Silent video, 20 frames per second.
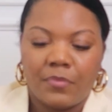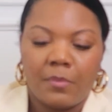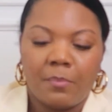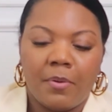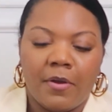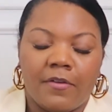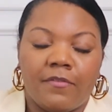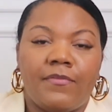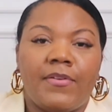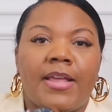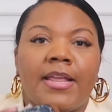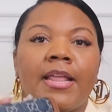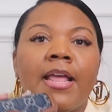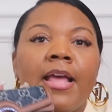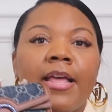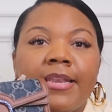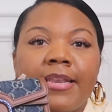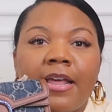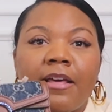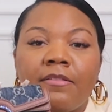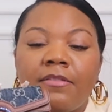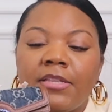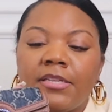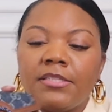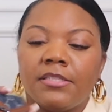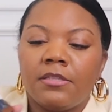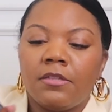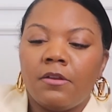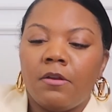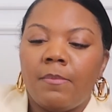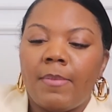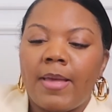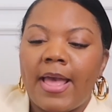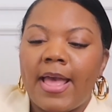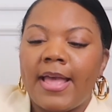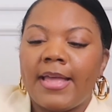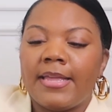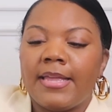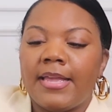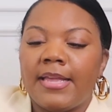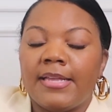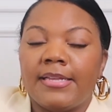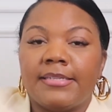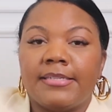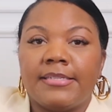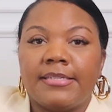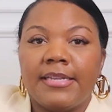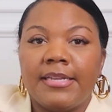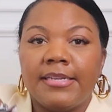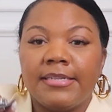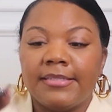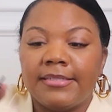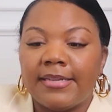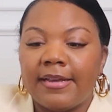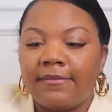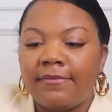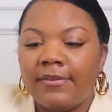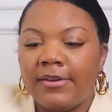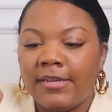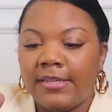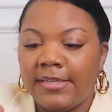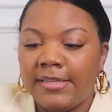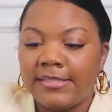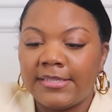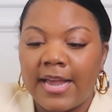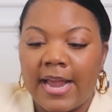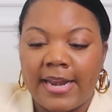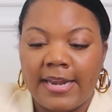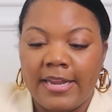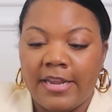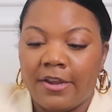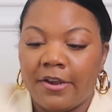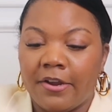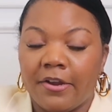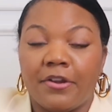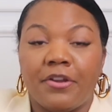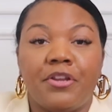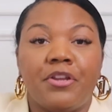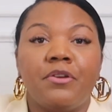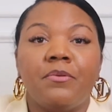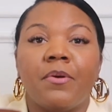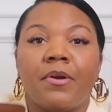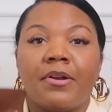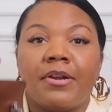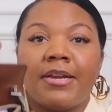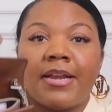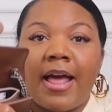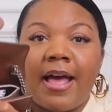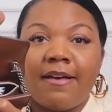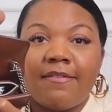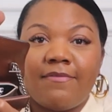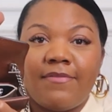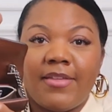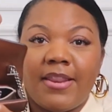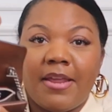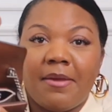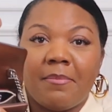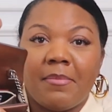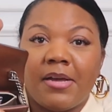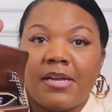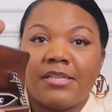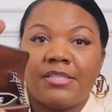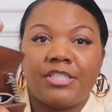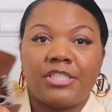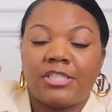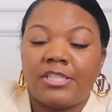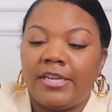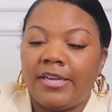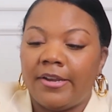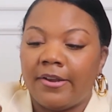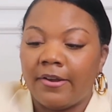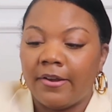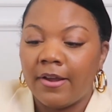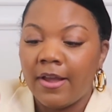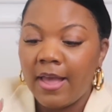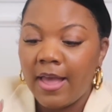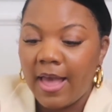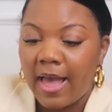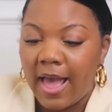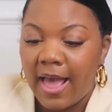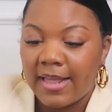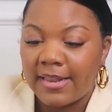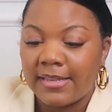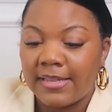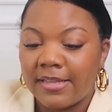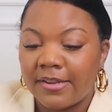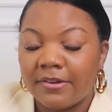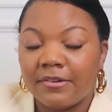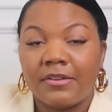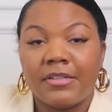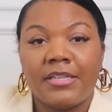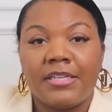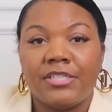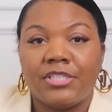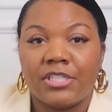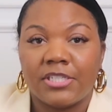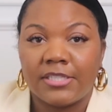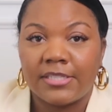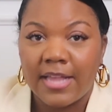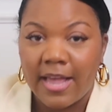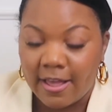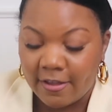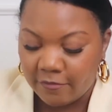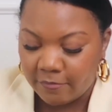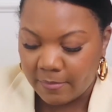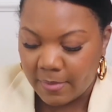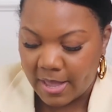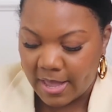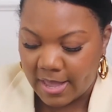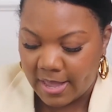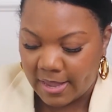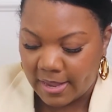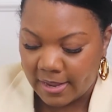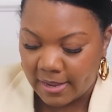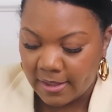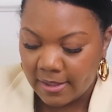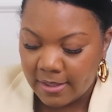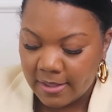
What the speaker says: Perfect. Now this little bag is definitely tinier. You are not fitting much in here. I literally just have my